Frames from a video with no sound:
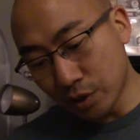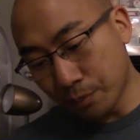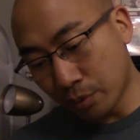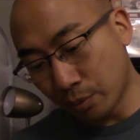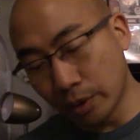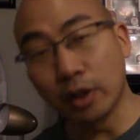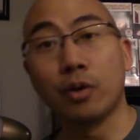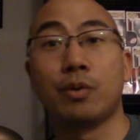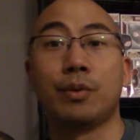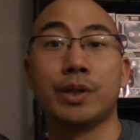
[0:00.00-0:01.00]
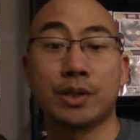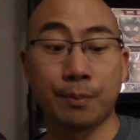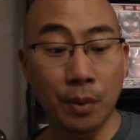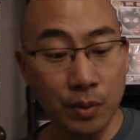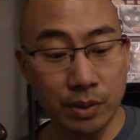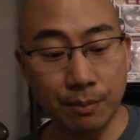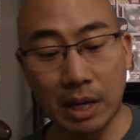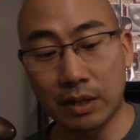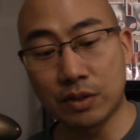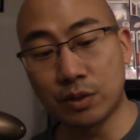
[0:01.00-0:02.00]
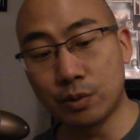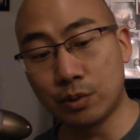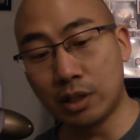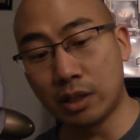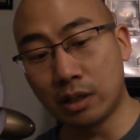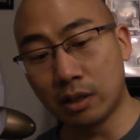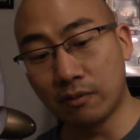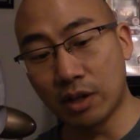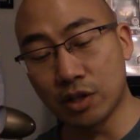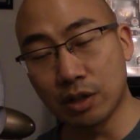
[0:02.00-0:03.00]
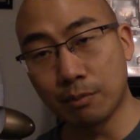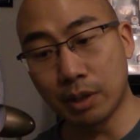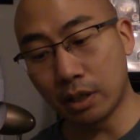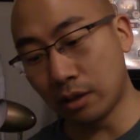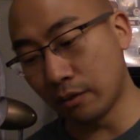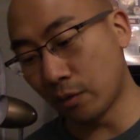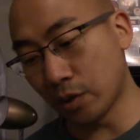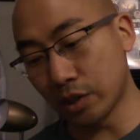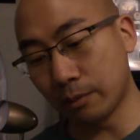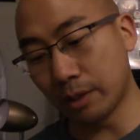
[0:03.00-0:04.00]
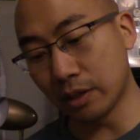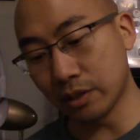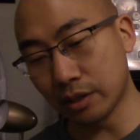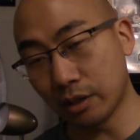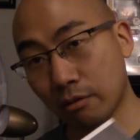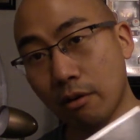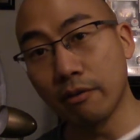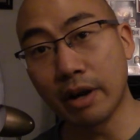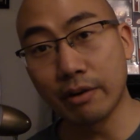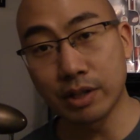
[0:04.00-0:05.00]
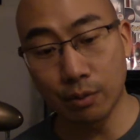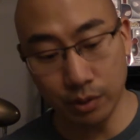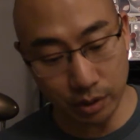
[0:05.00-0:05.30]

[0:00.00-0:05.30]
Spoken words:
Perillo, who was supposed to make it to the convention, but unfortunately because of the coronavirus he wasn't